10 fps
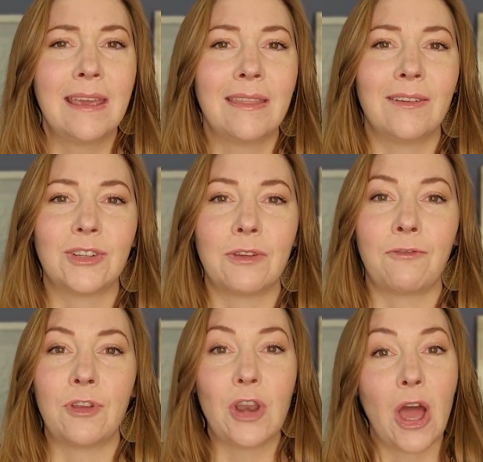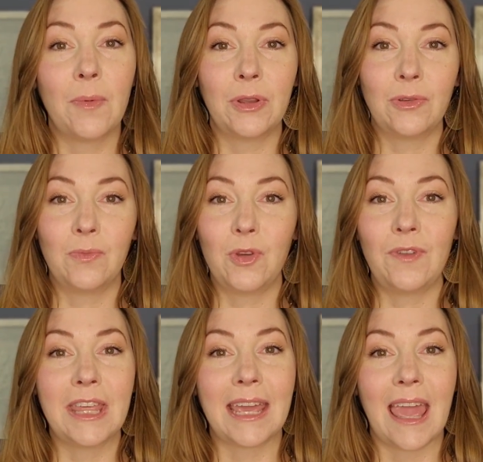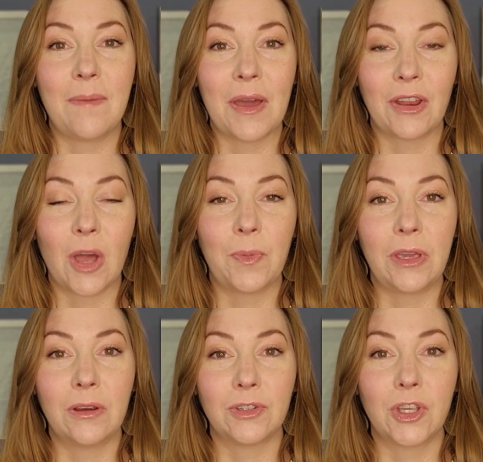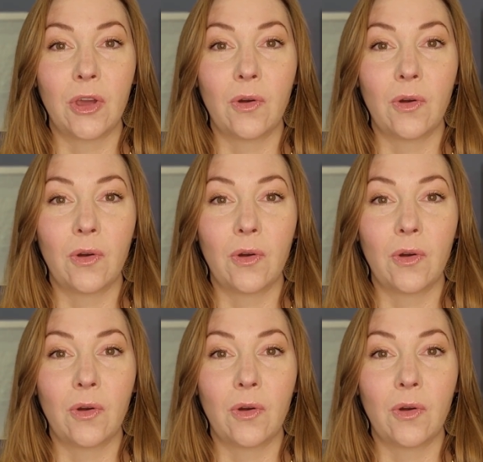there's a phenomenal movie that came out a couple years ago